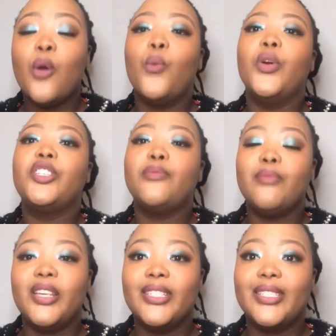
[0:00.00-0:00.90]
which
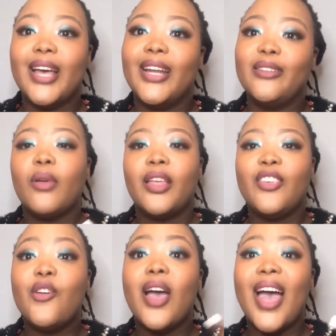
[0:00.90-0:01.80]
means that
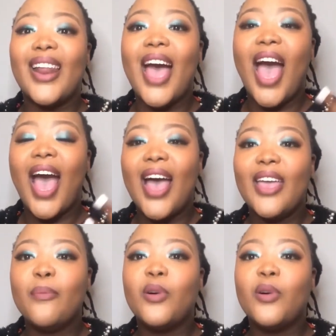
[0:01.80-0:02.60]
you're at a higher